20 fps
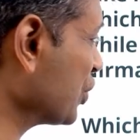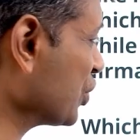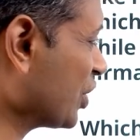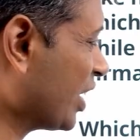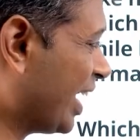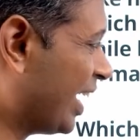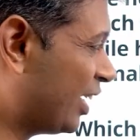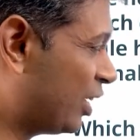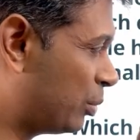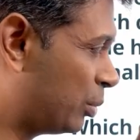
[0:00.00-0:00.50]

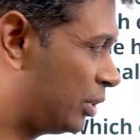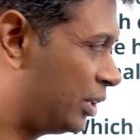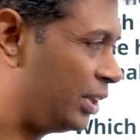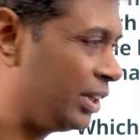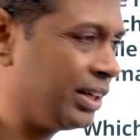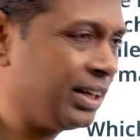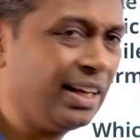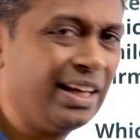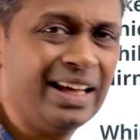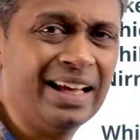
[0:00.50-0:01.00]
chat with
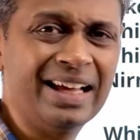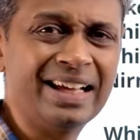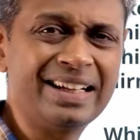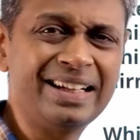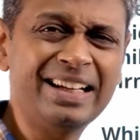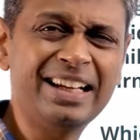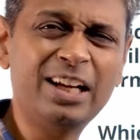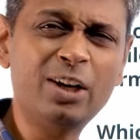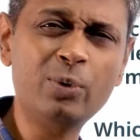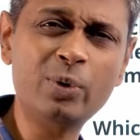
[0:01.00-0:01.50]
her,
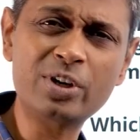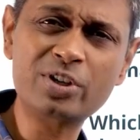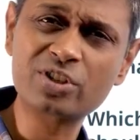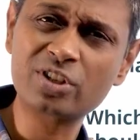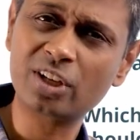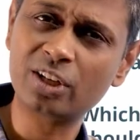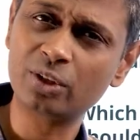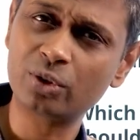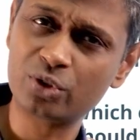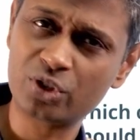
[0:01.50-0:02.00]
request
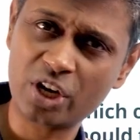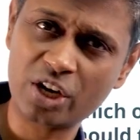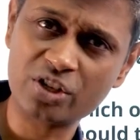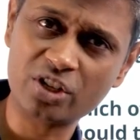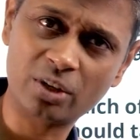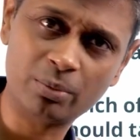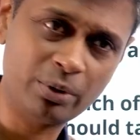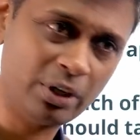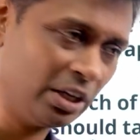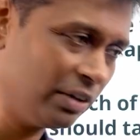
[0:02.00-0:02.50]
her to change
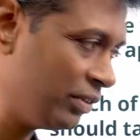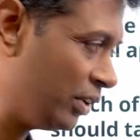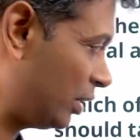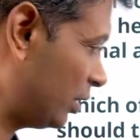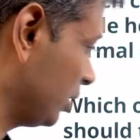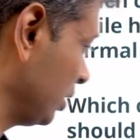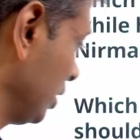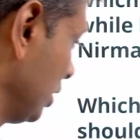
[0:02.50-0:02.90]
her behavior.